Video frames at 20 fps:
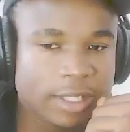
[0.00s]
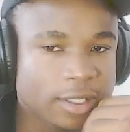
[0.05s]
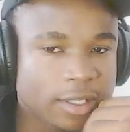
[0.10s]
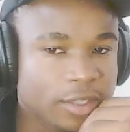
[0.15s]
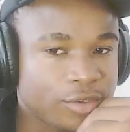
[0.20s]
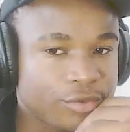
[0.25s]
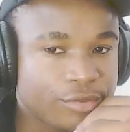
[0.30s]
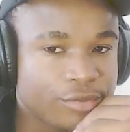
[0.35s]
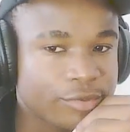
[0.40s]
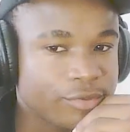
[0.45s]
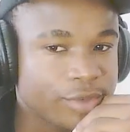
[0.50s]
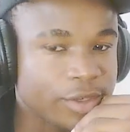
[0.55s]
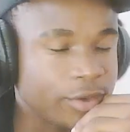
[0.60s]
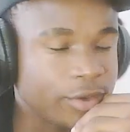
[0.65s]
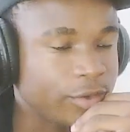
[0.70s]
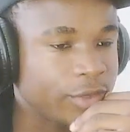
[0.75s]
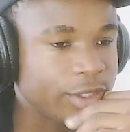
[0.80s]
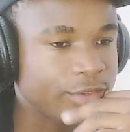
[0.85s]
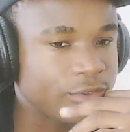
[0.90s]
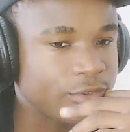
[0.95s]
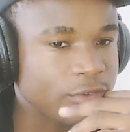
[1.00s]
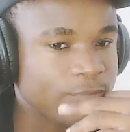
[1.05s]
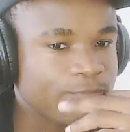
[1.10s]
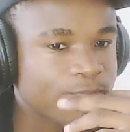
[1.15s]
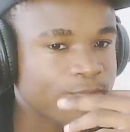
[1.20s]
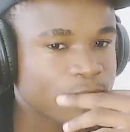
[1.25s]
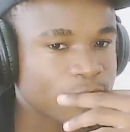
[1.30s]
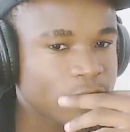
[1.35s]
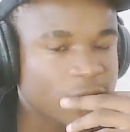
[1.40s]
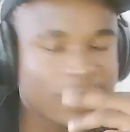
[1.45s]
It's very crazy.
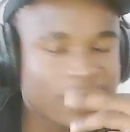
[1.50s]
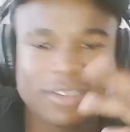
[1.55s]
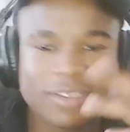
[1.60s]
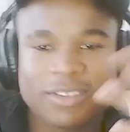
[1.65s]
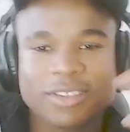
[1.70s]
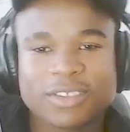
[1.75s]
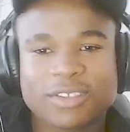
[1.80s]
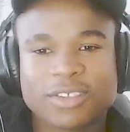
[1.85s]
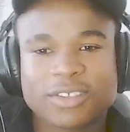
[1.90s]
And then there's